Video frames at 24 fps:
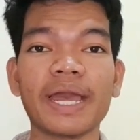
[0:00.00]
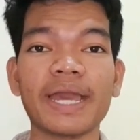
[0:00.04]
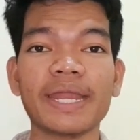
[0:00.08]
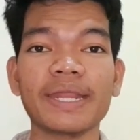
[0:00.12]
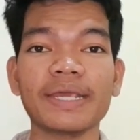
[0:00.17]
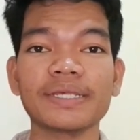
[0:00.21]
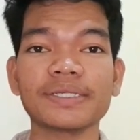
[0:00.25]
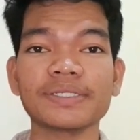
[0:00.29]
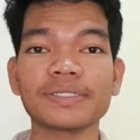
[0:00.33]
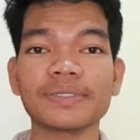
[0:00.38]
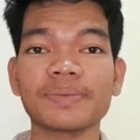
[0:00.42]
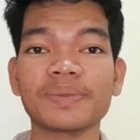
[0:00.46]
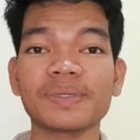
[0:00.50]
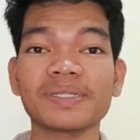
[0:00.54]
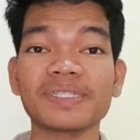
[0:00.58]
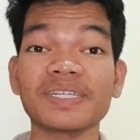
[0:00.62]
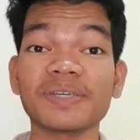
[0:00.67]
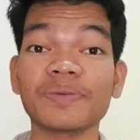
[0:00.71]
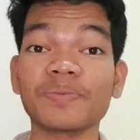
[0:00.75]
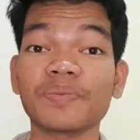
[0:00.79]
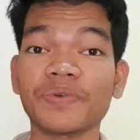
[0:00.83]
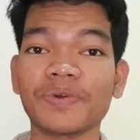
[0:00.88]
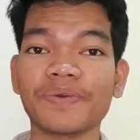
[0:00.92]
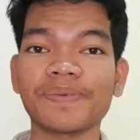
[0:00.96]
any
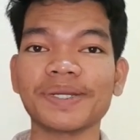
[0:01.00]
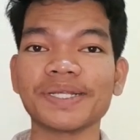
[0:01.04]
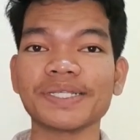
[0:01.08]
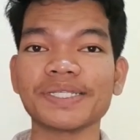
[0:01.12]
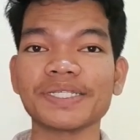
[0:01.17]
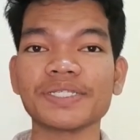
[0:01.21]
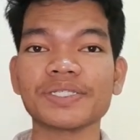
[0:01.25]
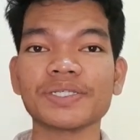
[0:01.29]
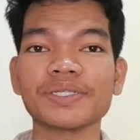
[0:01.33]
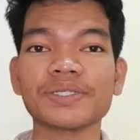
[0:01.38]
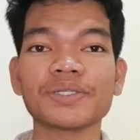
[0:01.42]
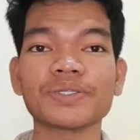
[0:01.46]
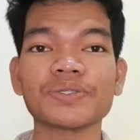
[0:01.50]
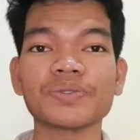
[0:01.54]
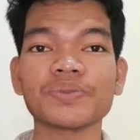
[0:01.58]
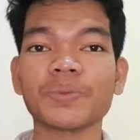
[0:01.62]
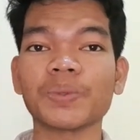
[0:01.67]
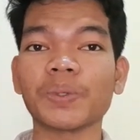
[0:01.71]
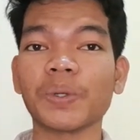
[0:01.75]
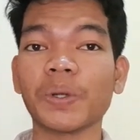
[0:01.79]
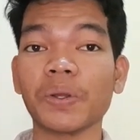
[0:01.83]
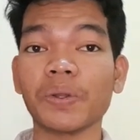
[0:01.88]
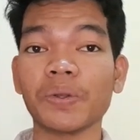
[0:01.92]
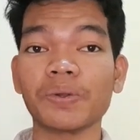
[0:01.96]
semantic property such as
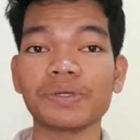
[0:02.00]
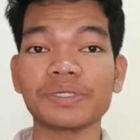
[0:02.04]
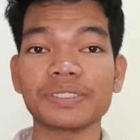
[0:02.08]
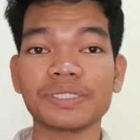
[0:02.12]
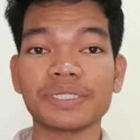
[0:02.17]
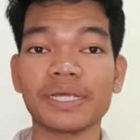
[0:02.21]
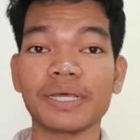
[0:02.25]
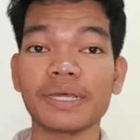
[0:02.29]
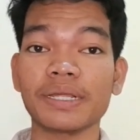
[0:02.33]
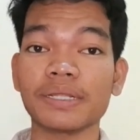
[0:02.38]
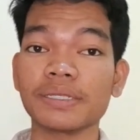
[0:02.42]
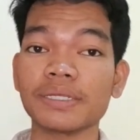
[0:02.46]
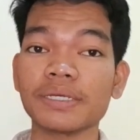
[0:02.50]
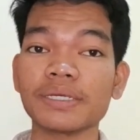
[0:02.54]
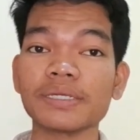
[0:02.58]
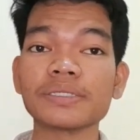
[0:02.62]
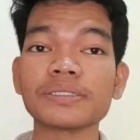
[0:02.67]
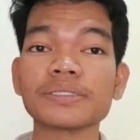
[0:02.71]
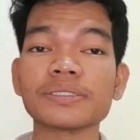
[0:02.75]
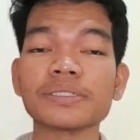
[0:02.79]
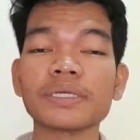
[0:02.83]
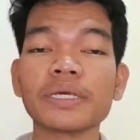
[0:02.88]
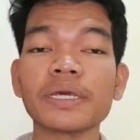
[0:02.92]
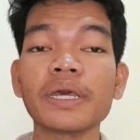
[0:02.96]
word or
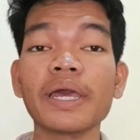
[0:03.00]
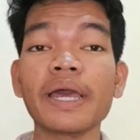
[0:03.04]
sentence